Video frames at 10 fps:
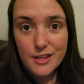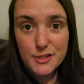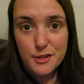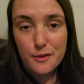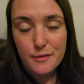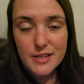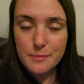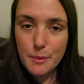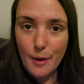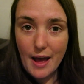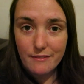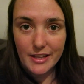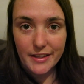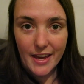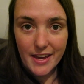So the reason we were
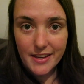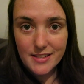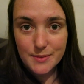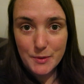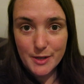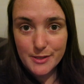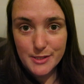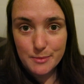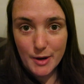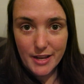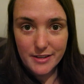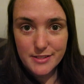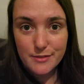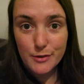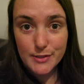having a cake is because it's
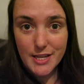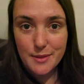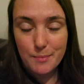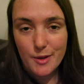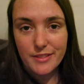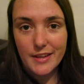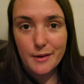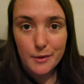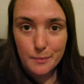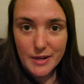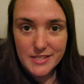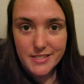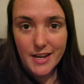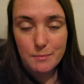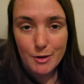Brandon's 14th birthday on Wednesday,